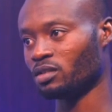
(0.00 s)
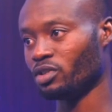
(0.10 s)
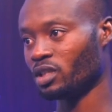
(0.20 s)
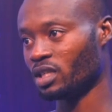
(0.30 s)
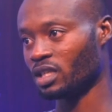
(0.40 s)

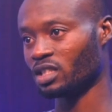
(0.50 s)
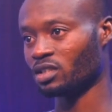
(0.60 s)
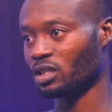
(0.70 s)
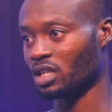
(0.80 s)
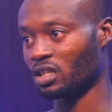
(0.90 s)
big layers
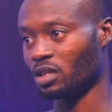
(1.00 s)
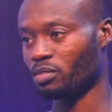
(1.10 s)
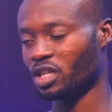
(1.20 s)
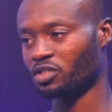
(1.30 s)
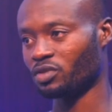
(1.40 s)
that are
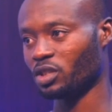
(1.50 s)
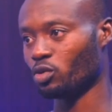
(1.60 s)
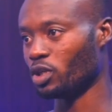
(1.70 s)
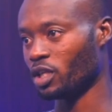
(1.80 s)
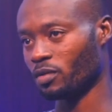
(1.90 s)
plastering
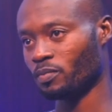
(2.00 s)
only.